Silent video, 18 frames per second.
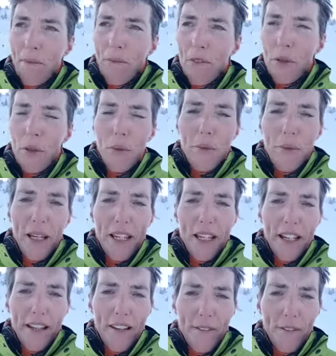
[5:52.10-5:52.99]
you
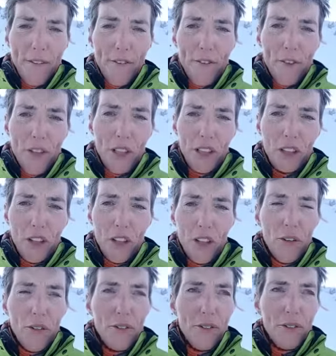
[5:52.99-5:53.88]
may have thought
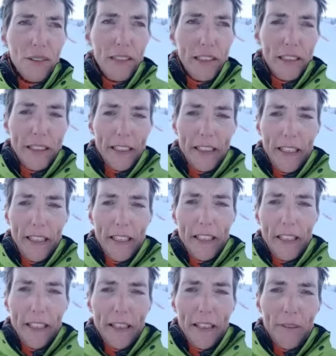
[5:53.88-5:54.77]
of
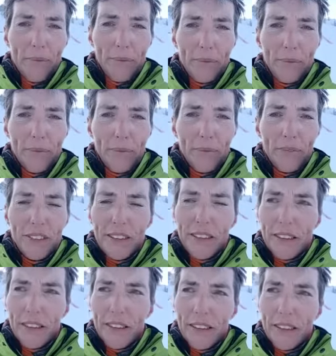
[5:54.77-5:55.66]
um,
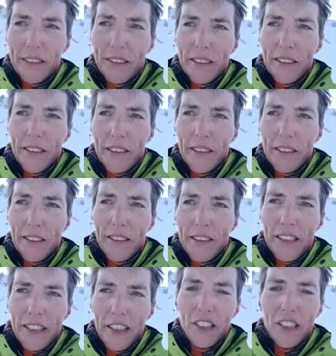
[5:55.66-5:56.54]

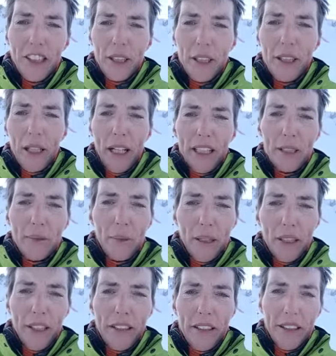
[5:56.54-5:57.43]
this year as
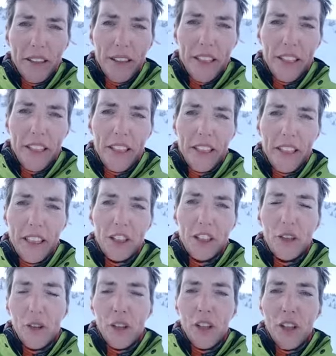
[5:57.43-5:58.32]
being the year
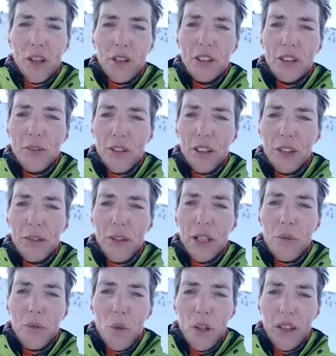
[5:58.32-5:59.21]
that you're going to figure
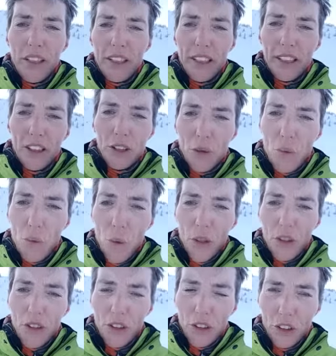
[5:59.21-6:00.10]
out what it is you
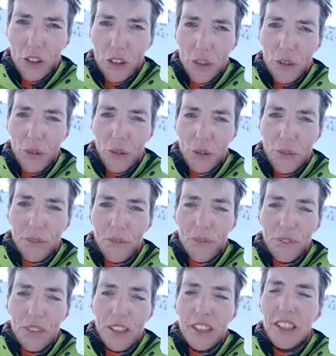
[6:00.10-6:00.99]
want to do.
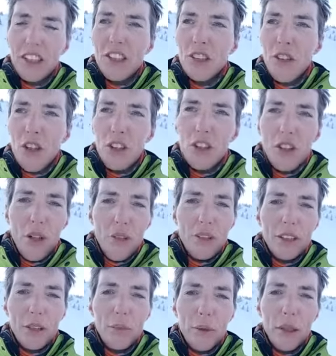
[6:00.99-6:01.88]
This is not
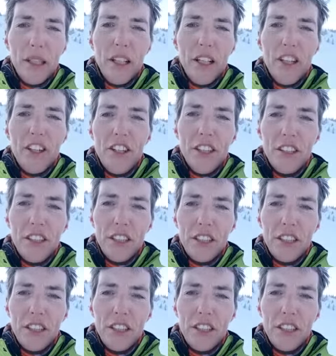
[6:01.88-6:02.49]
going to be another